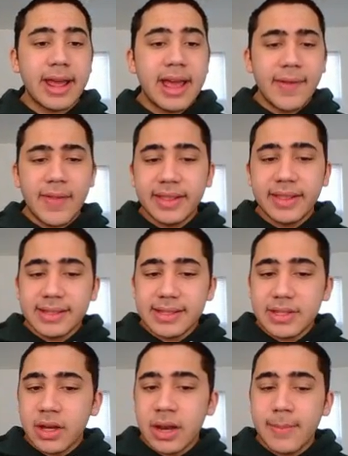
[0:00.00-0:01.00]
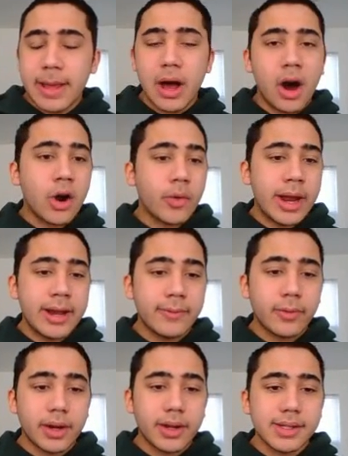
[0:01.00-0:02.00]
I think this is going to be all
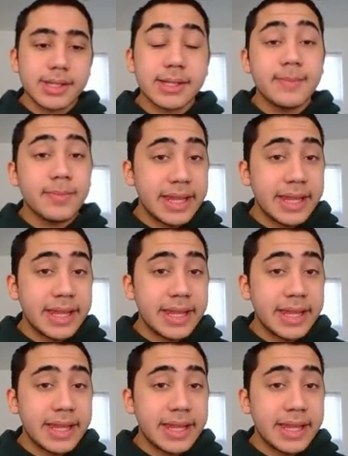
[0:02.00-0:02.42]
rain for us.